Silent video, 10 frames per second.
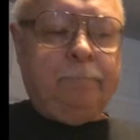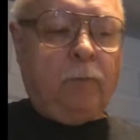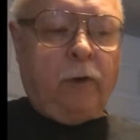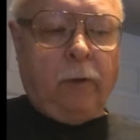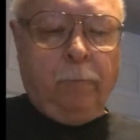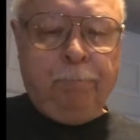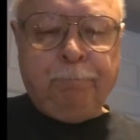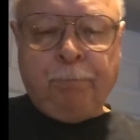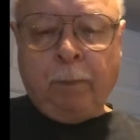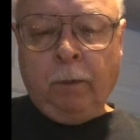So,
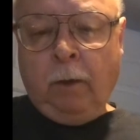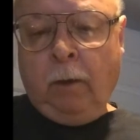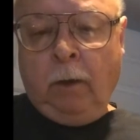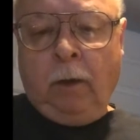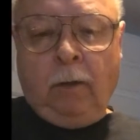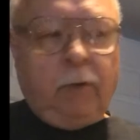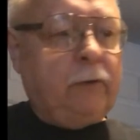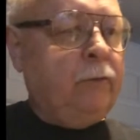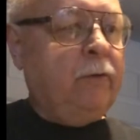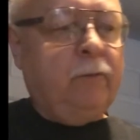I've got
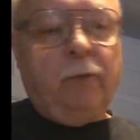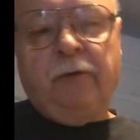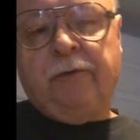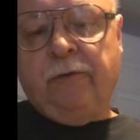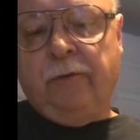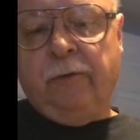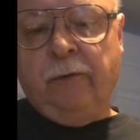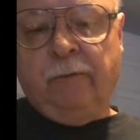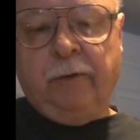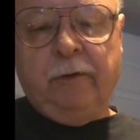two different brushes in two
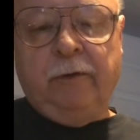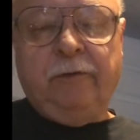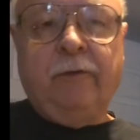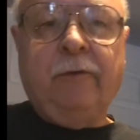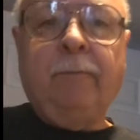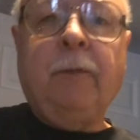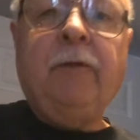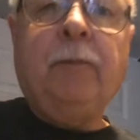different conditions. This